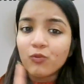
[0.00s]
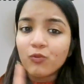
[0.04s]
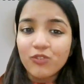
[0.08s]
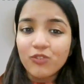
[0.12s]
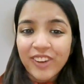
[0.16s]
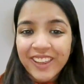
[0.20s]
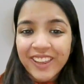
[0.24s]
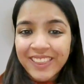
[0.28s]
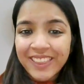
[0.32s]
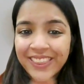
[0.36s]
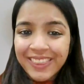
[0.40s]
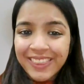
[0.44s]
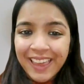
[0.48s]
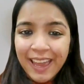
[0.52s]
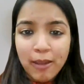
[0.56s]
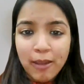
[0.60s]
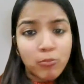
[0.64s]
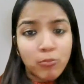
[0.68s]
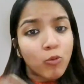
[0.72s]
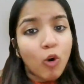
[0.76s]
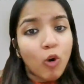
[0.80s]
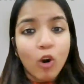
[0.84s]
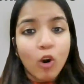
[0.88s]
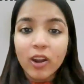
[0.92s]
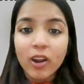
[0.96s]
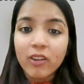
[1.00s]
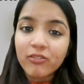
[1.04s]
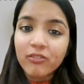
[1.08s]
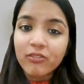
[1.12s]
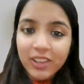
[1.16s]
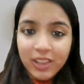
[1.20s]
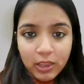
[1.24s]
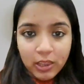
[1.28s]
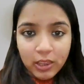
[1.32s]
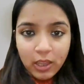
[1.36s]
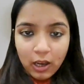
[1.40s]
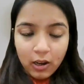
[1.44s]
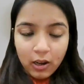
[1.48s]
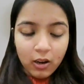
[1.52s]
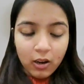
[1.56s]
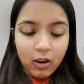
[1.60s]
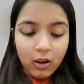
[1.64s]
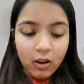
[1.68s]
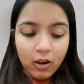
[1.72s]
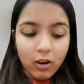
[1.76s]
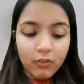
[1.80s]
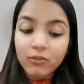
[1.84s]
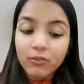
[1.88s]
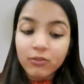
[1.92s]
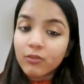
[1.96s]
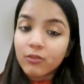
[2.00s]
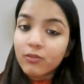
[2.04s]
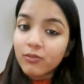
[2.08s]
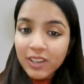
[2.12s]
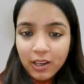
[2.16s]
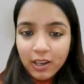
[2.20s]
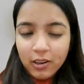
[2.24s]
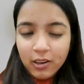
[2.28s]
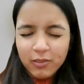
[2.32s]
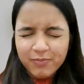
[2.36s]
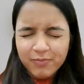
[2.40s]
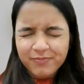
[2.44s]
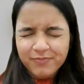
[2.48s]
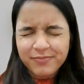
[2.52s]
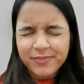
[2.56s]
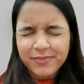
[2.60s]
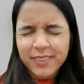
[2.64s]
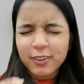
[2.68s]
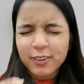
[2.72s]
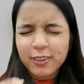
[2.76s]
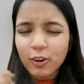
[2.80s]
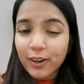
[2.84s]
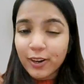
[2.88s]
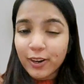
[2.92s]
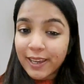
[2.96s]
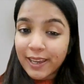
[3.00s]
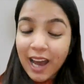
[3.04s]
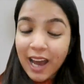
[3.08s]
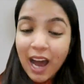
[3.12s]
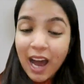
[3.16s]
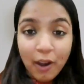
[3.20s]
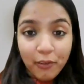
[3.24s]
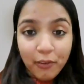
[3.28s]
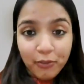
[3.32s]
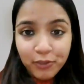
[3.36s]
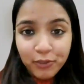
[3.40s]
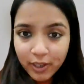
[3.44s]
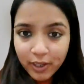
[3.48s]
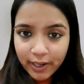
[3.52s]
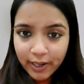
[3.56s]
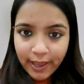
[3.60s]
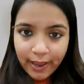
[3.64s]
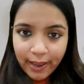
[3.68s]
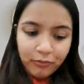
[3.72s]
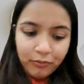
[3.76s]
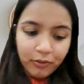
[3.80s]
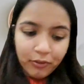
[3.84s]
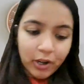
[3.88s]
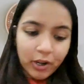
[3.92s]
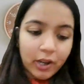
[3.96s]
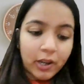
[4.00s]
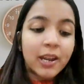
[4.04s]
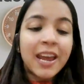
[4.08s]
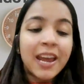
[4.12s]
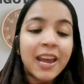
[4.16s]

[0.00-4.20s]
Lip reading: with them or with the, sorry, after FR.